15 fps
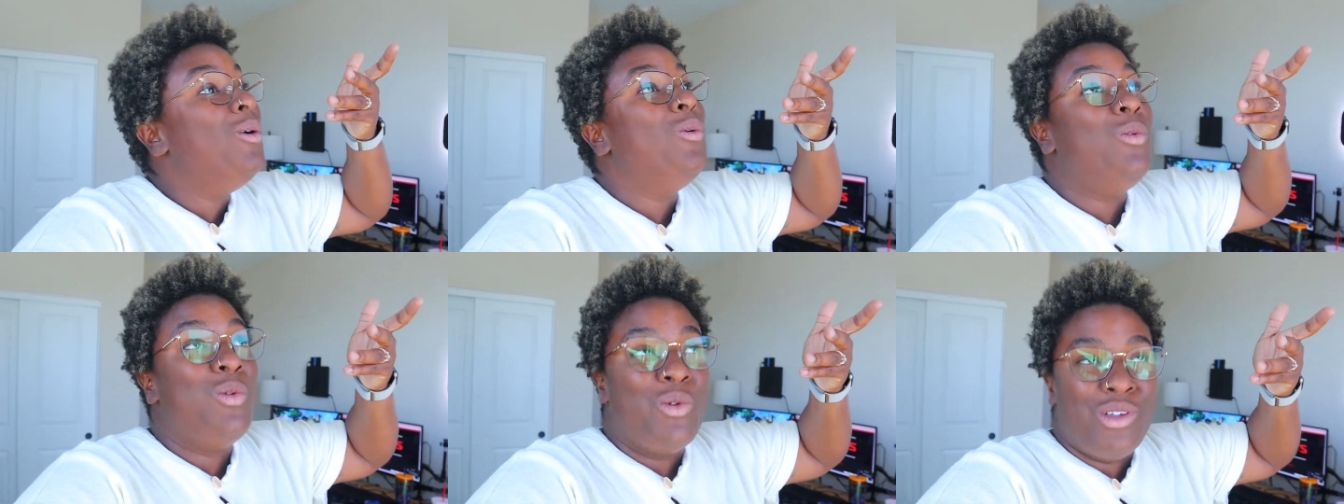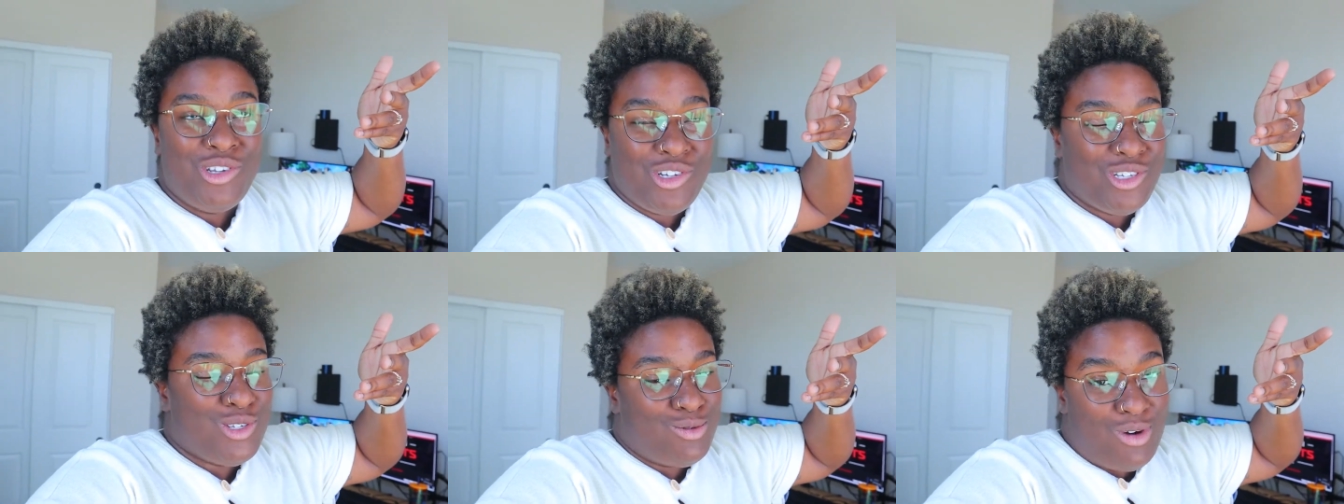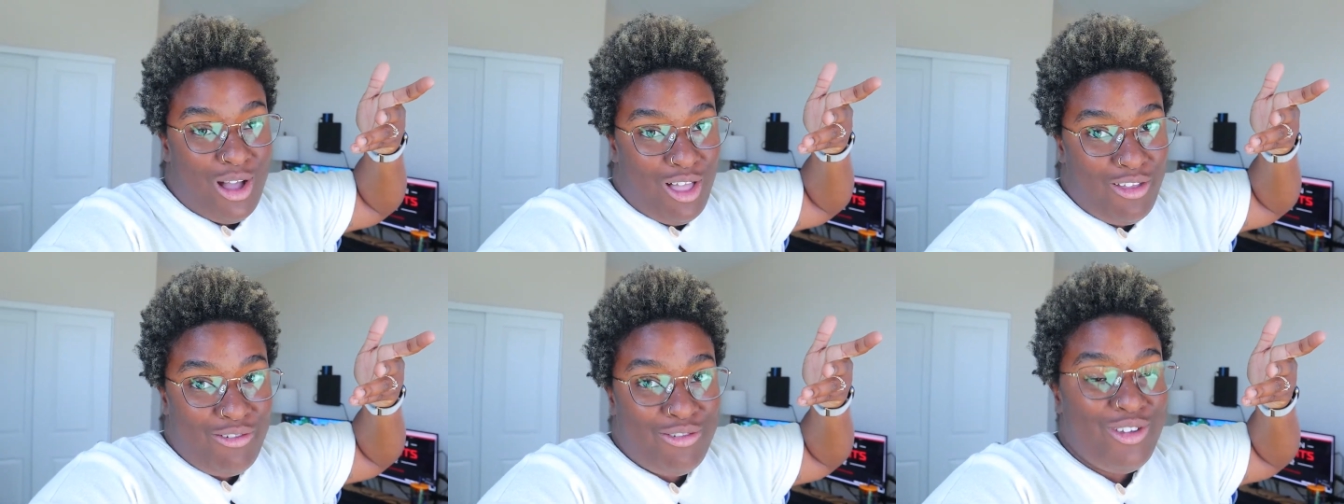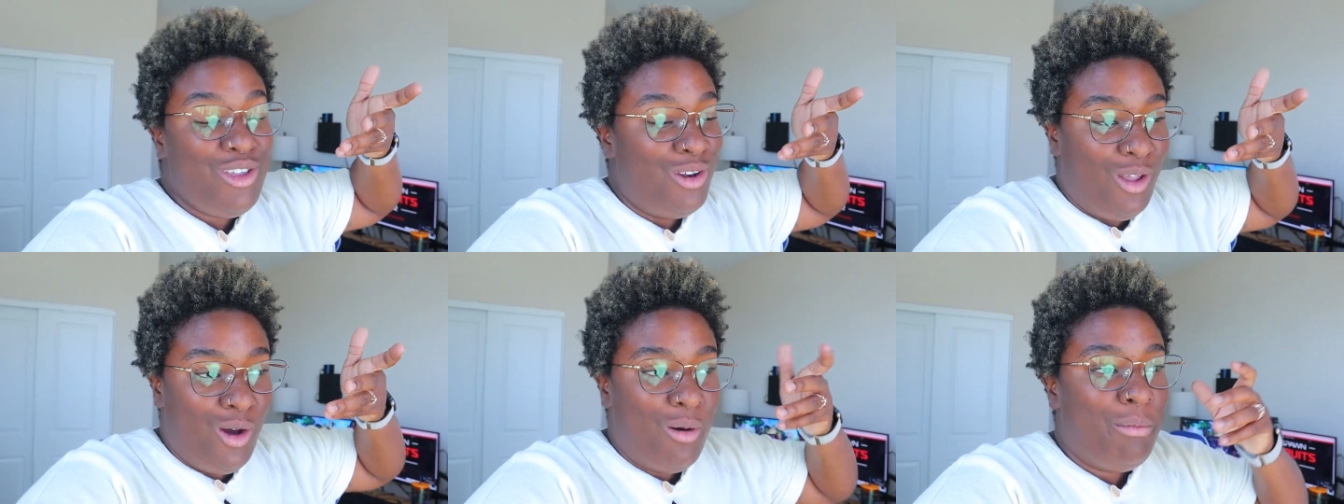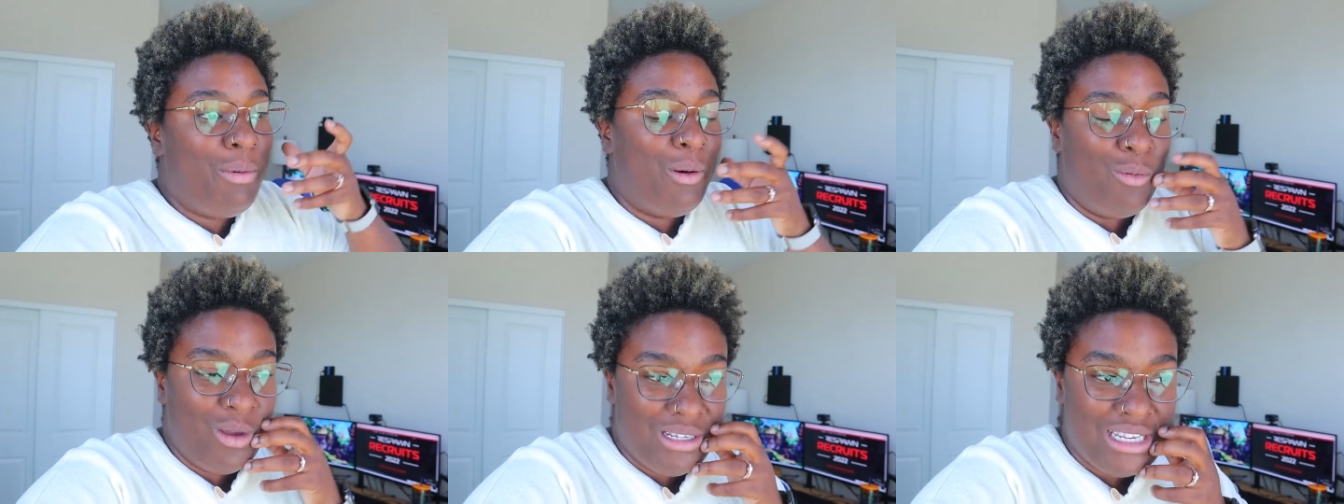which is rough, you know,
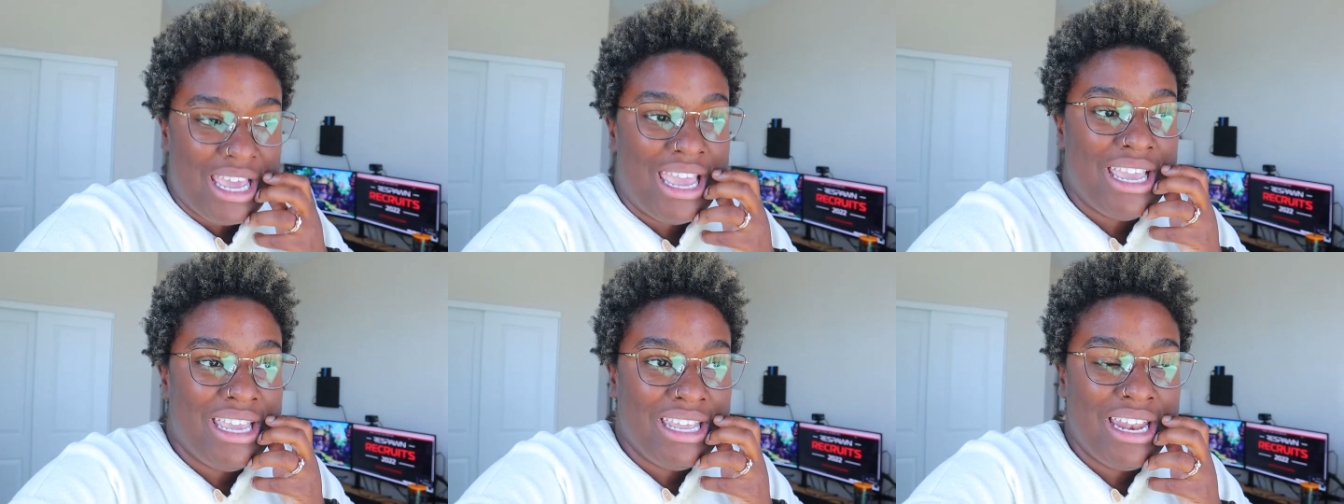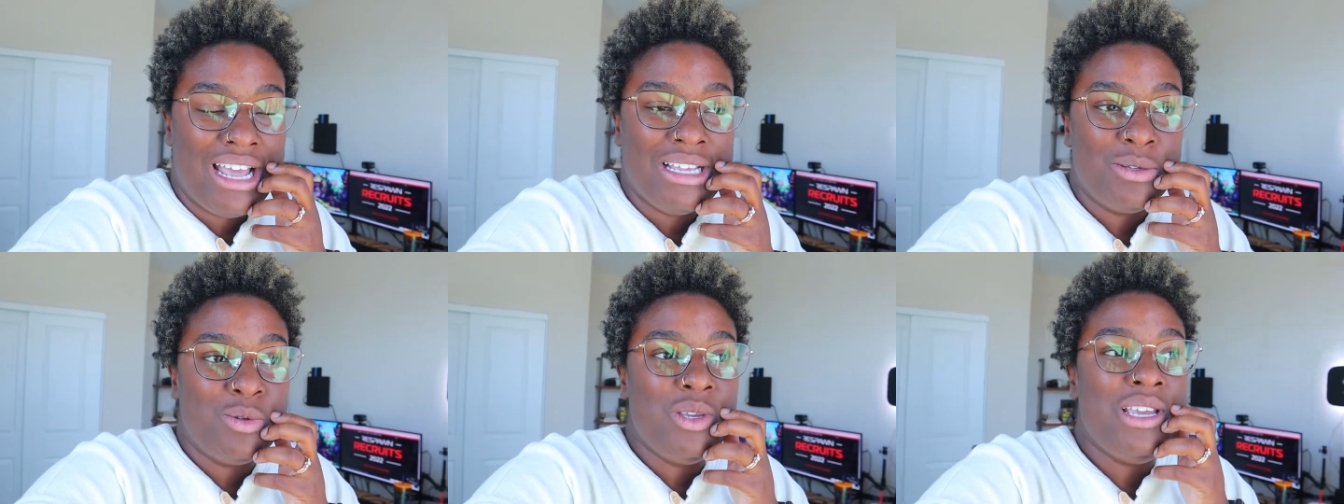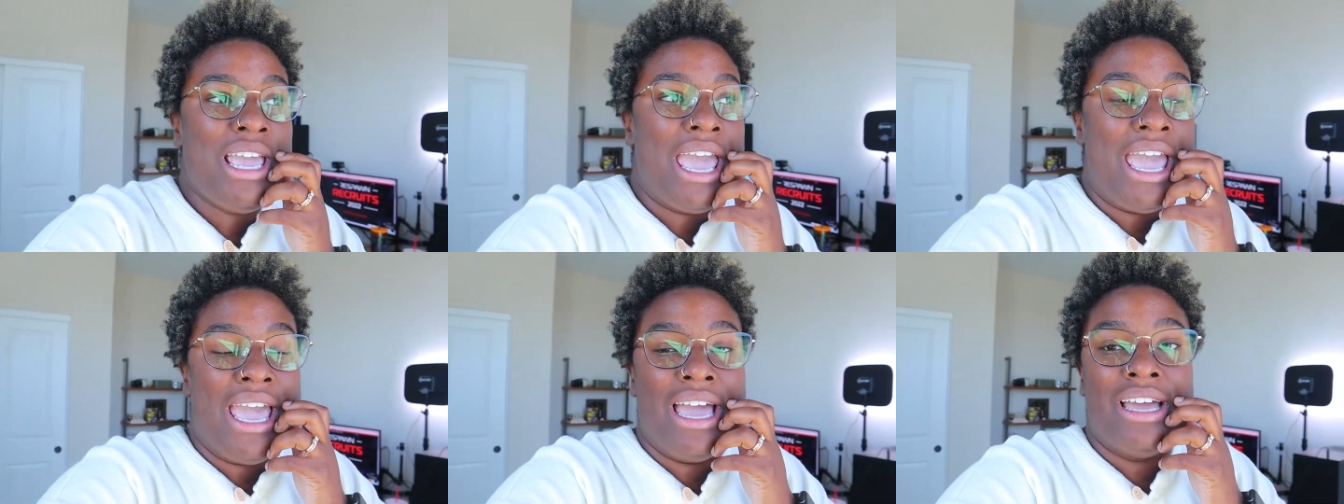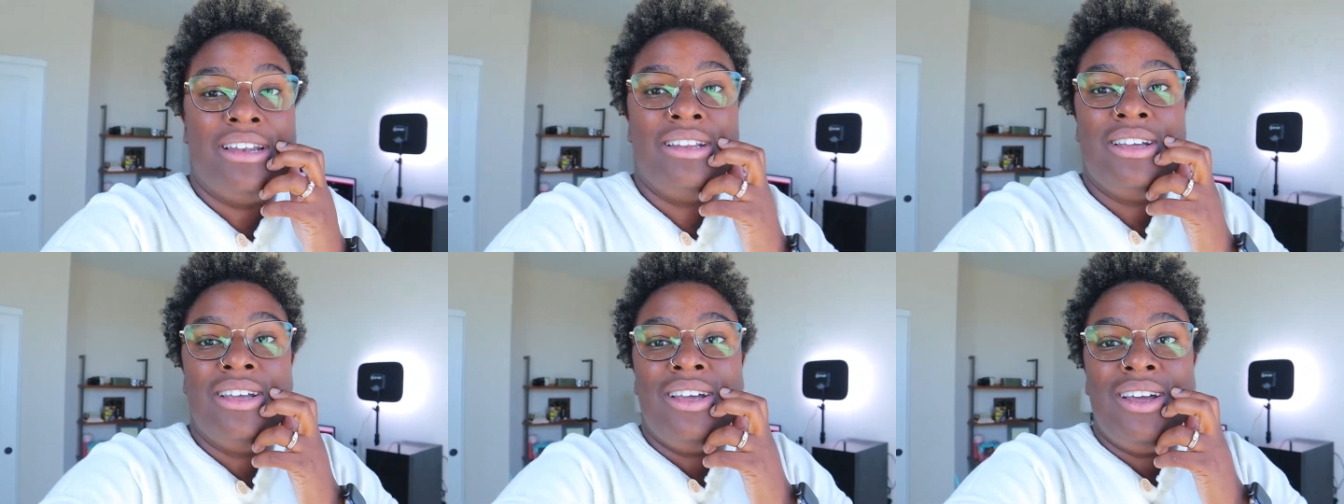but we take it as we can.